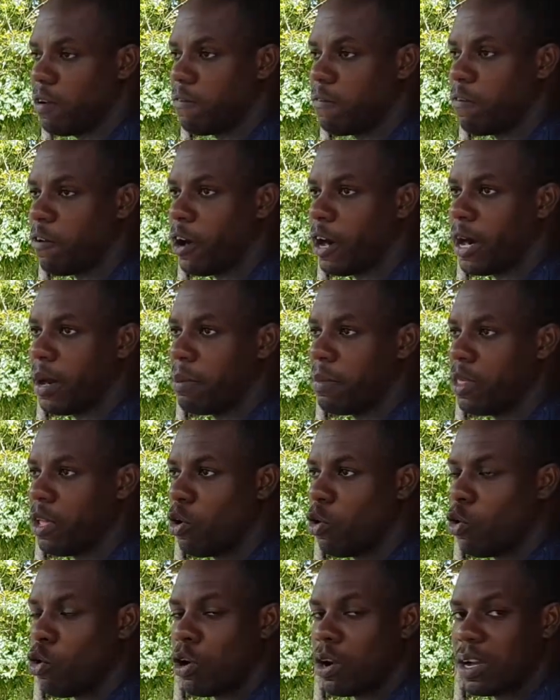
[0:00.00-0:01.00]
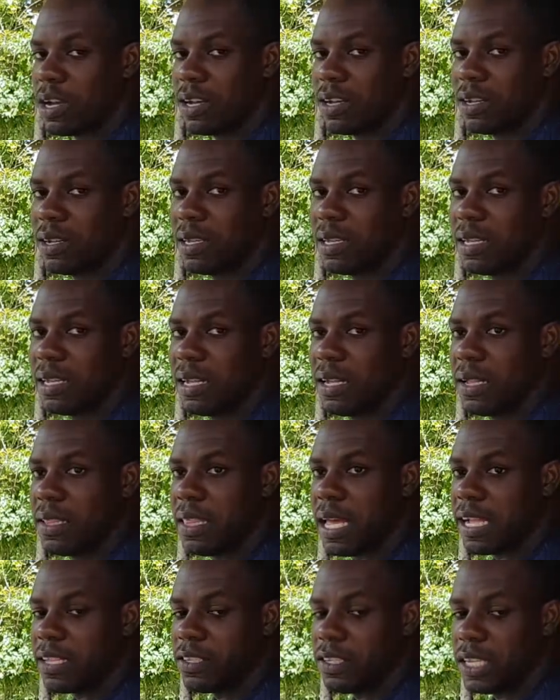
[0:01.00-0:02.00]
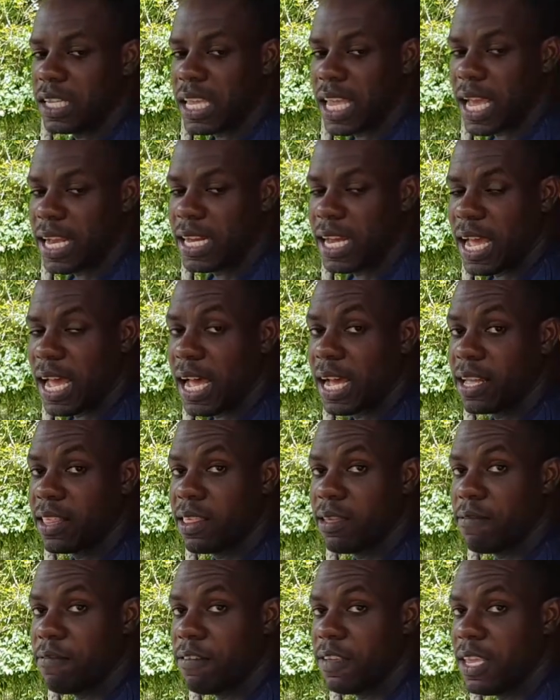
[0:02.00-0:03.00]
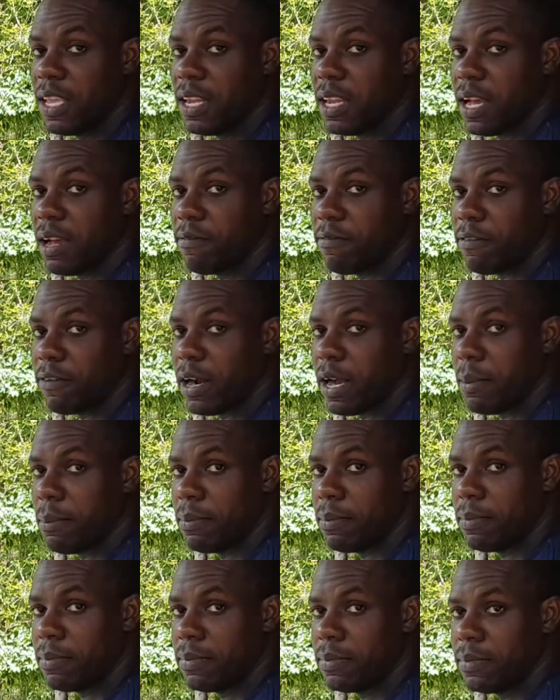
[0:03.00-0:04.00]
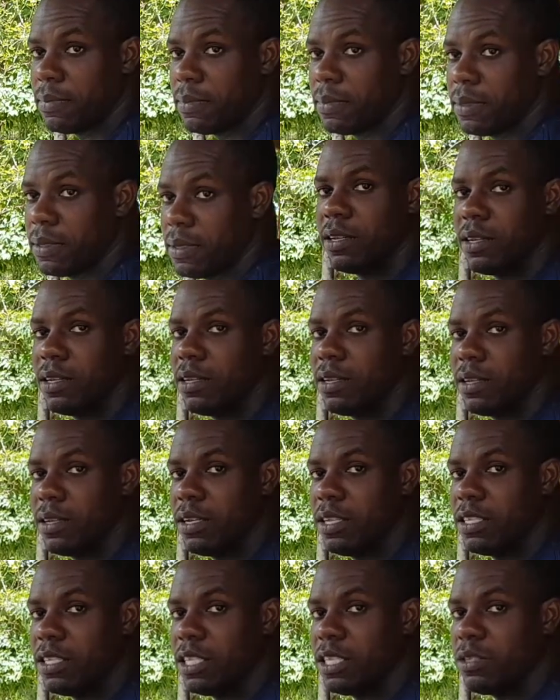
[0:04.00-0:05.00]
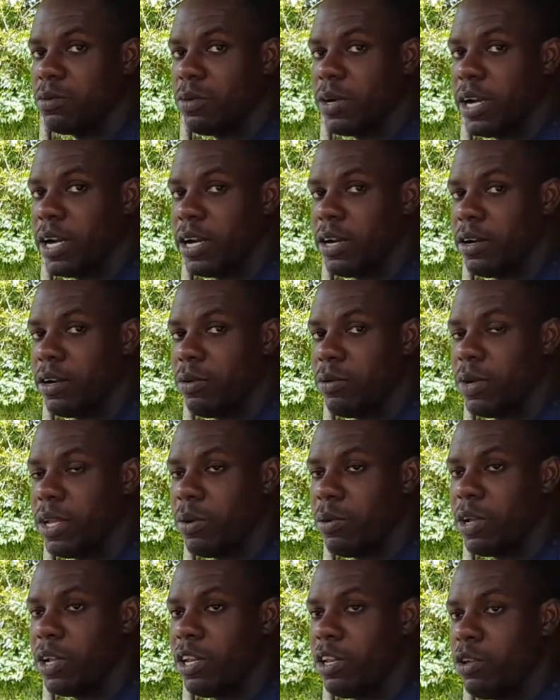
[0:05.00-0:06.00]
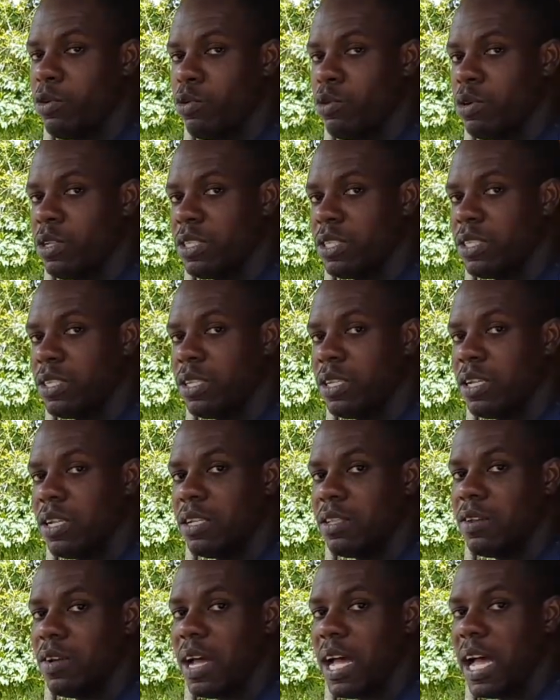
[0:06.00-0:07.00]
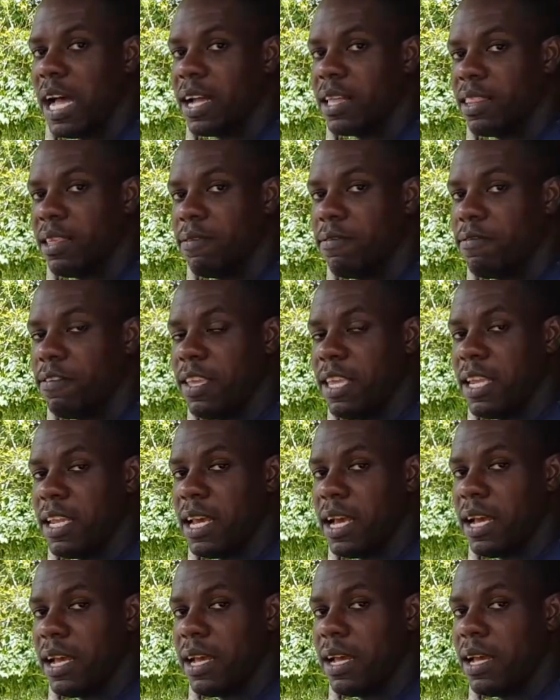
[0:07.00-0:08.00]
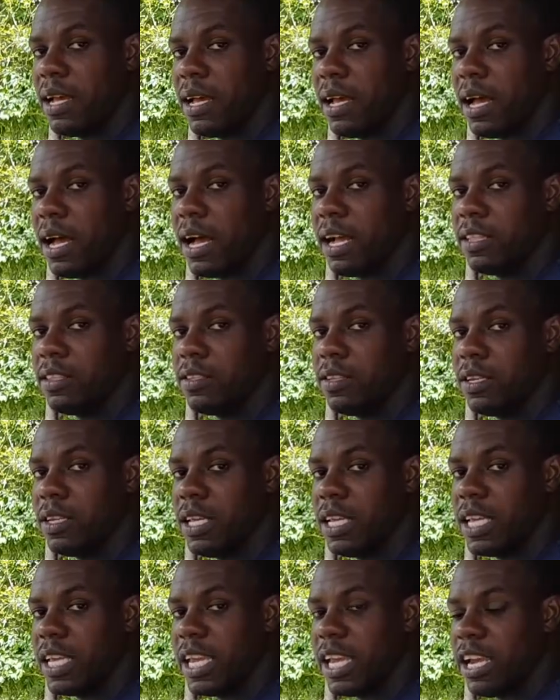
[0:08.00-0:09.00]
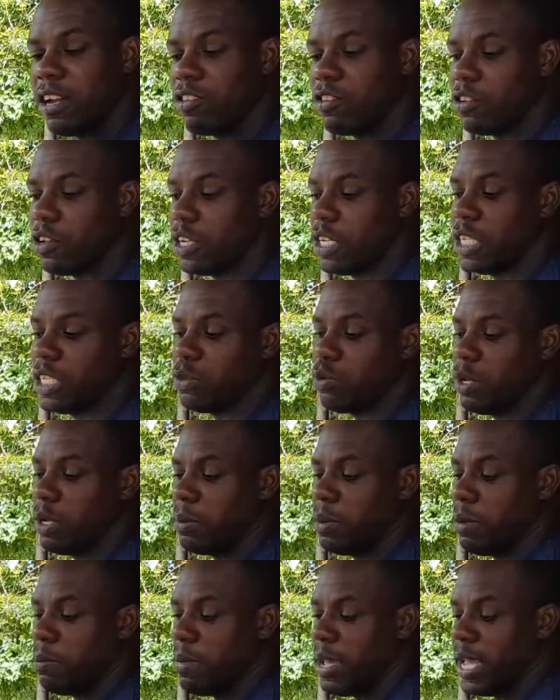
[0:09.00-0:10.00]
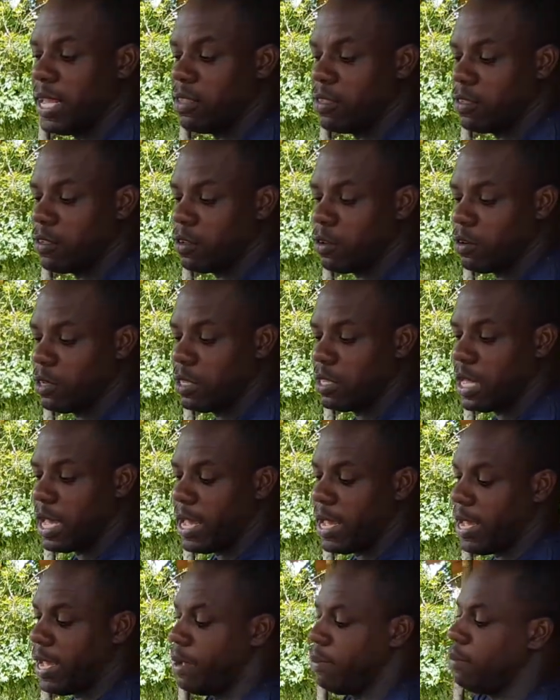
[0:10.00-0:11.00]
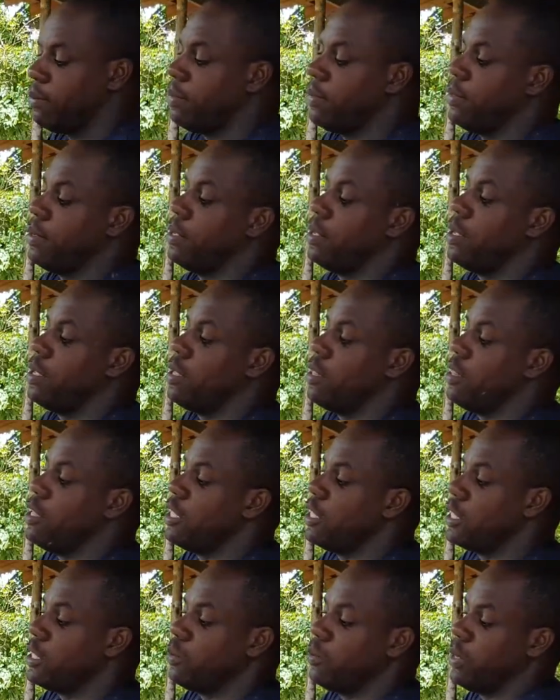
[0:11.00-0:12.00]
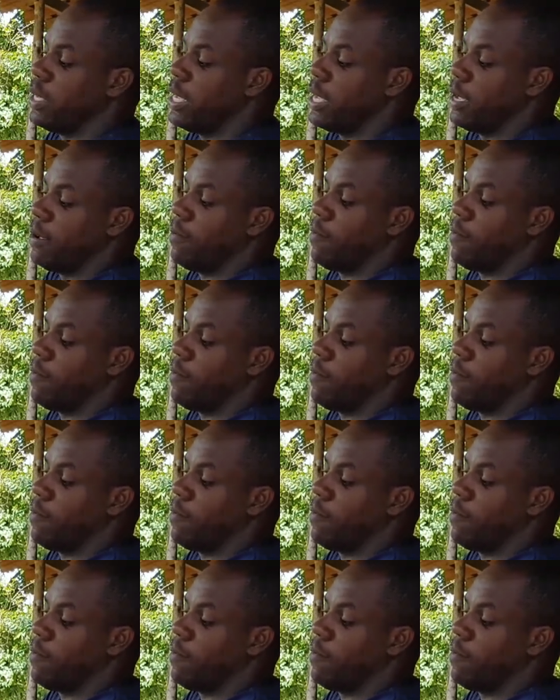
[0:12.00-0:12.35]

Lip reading: form the hook that you can hang the feeder from. This is where we will use to hang the feeder onto the cage. So this will be bent this way.